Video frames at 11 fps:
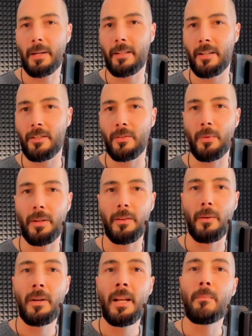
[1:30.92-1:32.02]
expectations
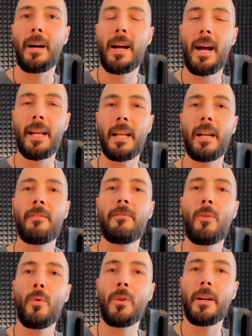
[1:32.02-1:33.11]
with you by highlighting
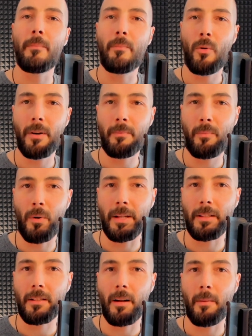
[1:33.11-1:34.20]
four important
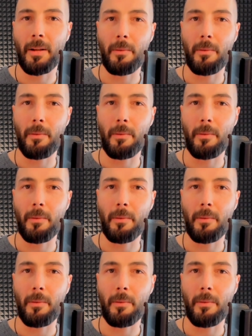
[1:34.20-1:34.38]
points